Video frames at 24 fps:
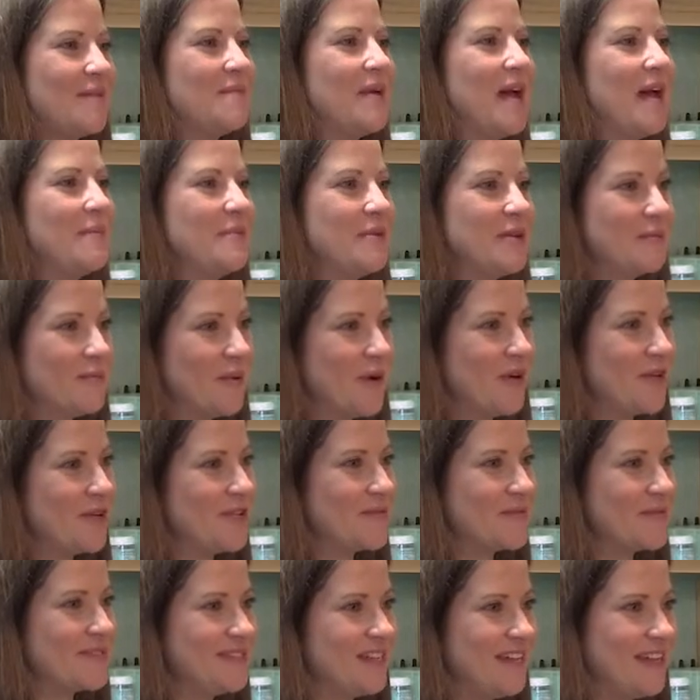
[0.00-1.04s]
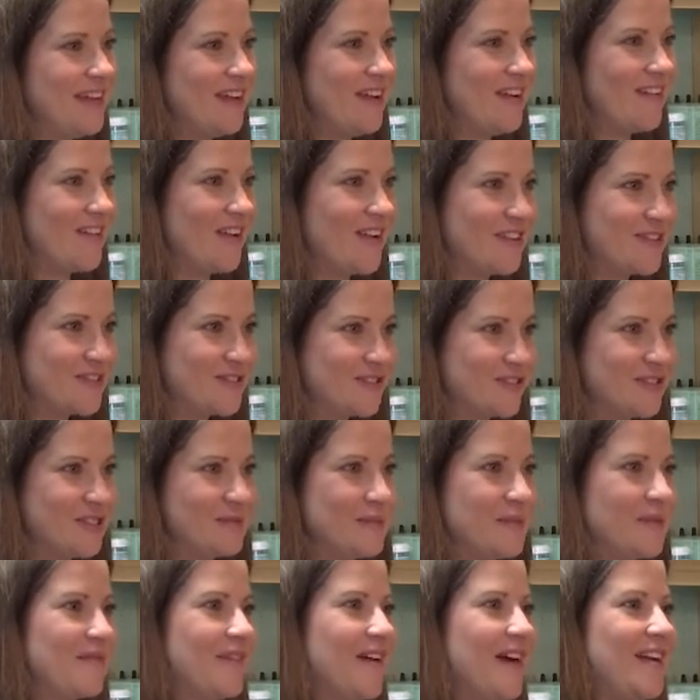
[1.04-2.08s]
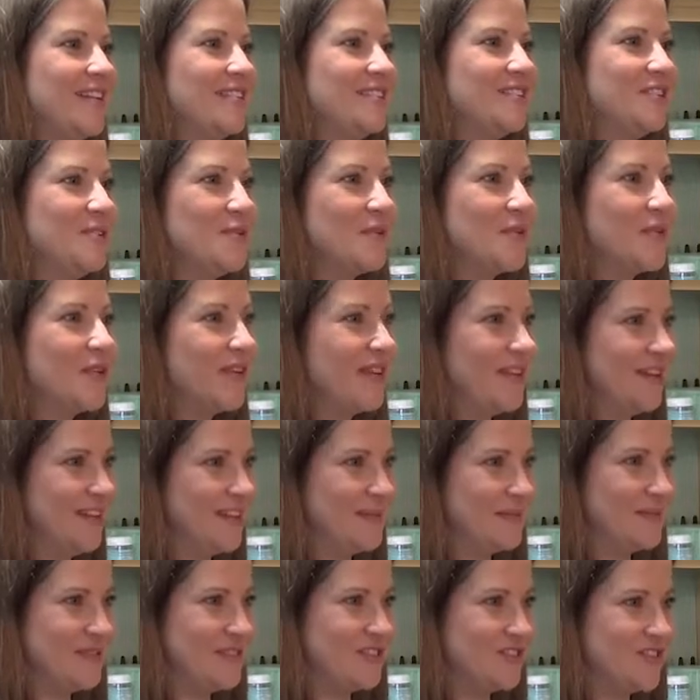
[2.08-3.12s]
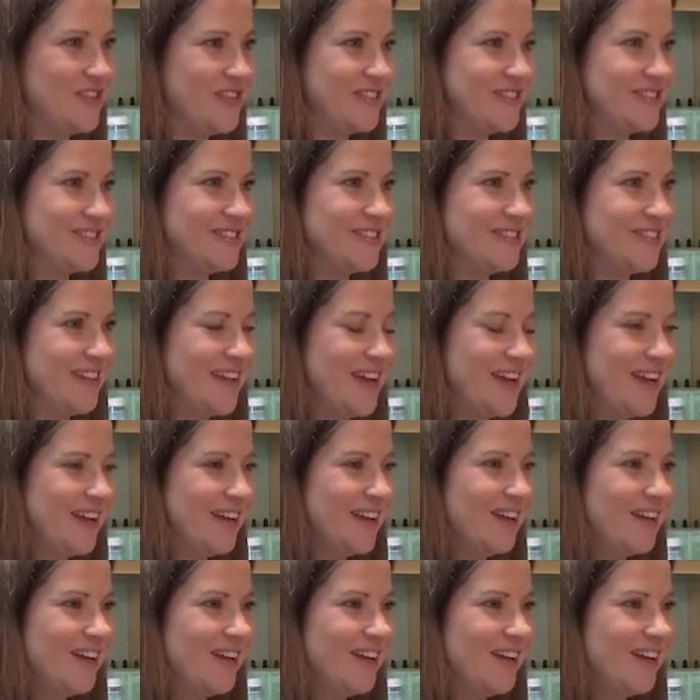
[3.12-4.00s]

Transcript: happy to partner with CDR Naturals to provide to you a cooking demonstration today.